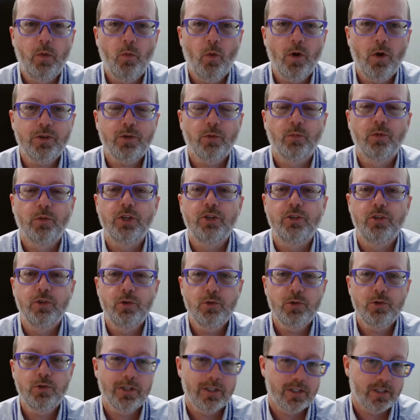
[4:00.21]
we want to
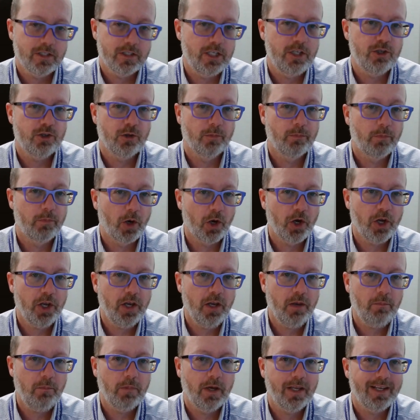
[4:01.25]
reduce the seizure
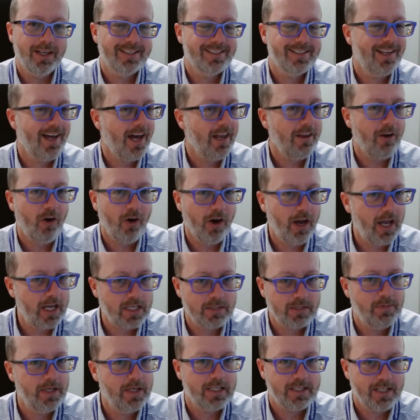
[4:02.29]
burden, but it's not our
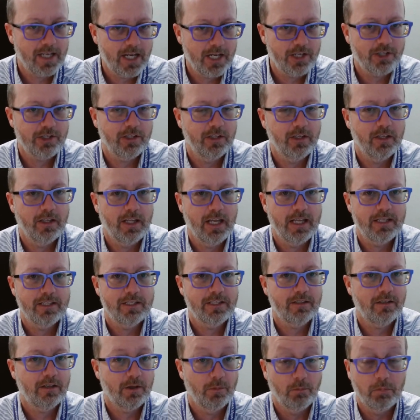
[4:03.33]
expectation that
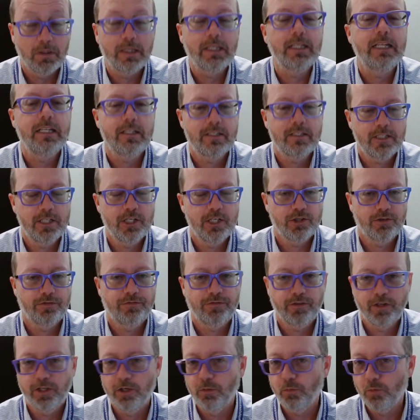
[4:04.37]
complete seizure
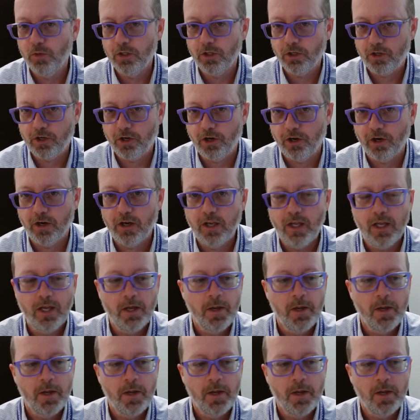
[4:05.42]
freedom will occur.